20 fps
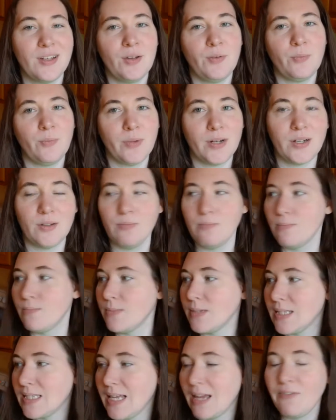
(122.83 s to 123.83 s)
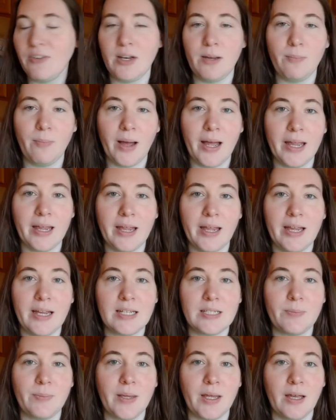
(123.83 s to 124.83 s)
well, 7 in my case
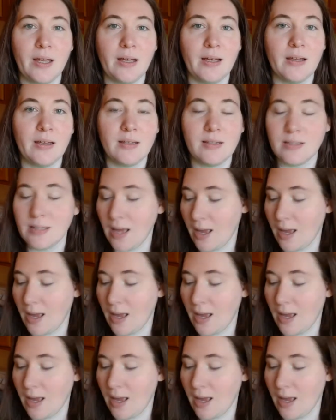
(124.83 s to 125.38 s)
because